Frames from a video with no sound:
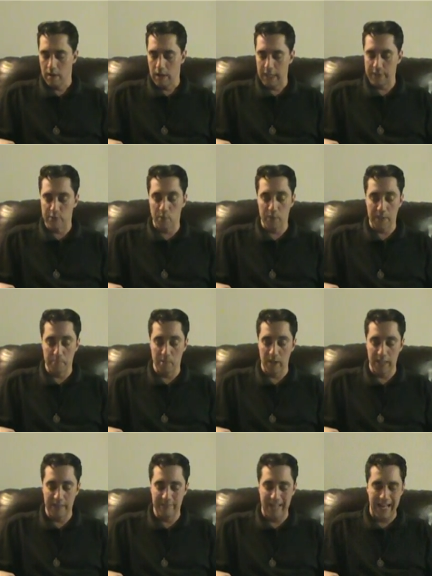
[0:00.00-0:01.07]
as though they
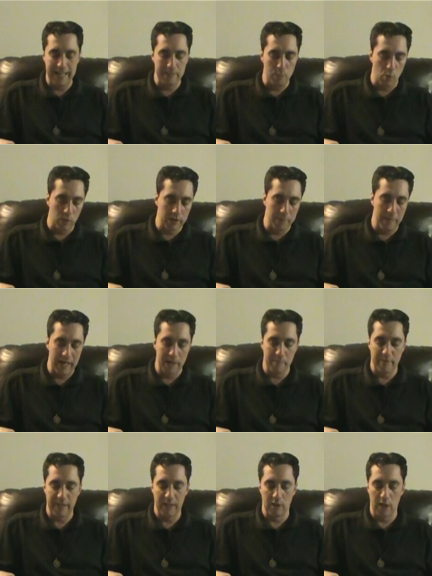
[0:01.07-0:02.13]
believed any more in the
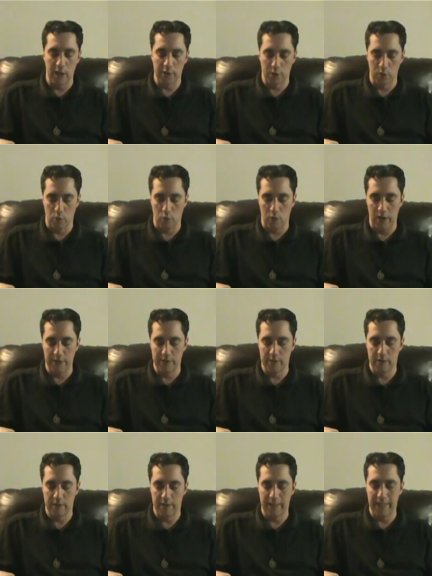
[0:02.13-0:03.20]
made-up theological Christ
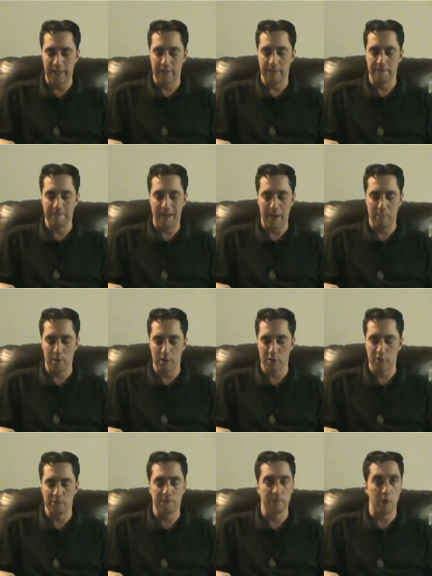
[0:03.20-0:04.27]
than in the
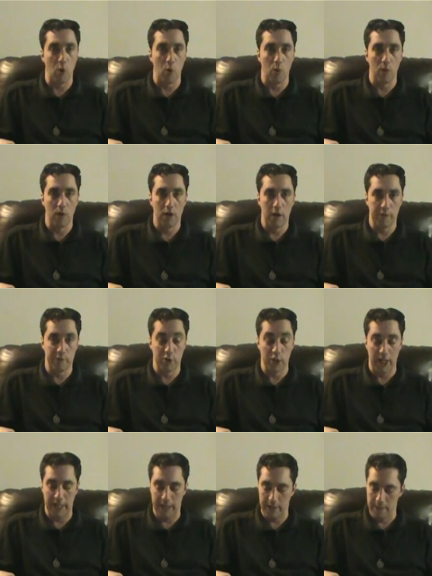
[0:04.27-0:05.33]
fabulous foe of
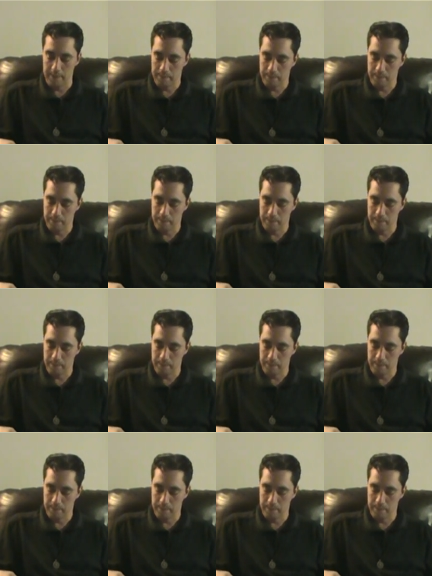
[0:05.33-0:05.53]
China.